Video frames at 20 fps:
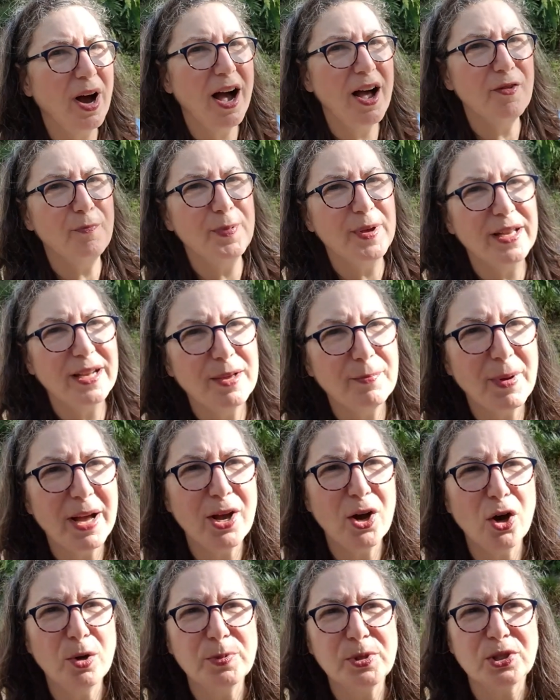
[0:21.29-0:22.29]
I've been at
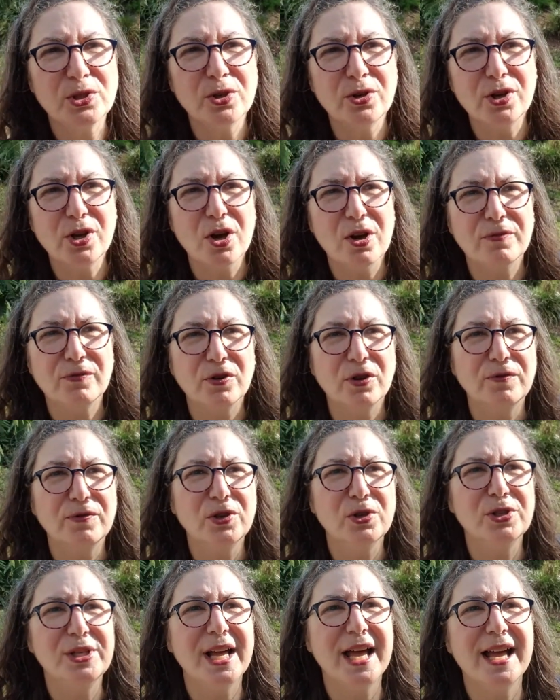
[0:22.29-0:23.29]
my home studio for a
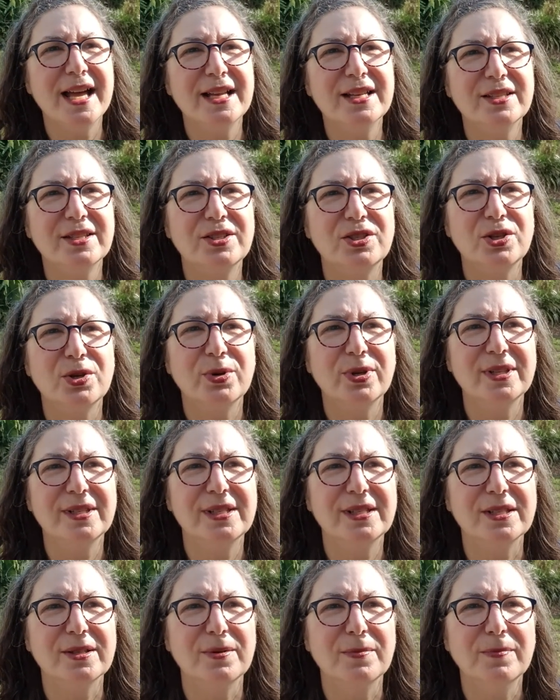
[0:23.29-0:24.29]
few days doing
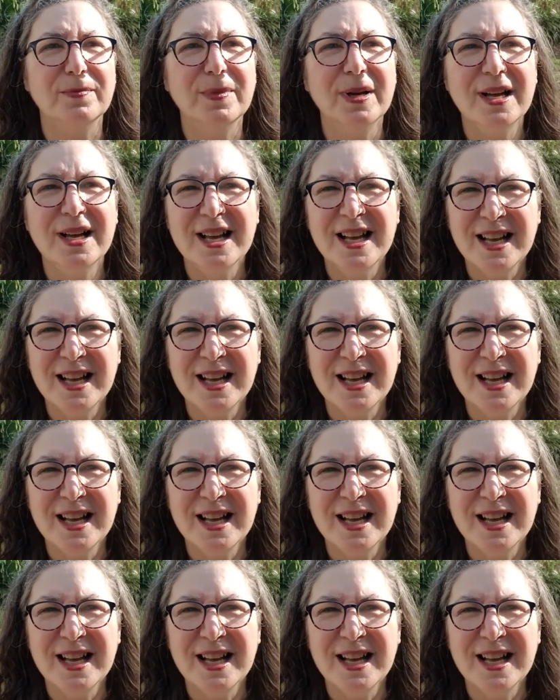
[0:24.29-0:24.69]
some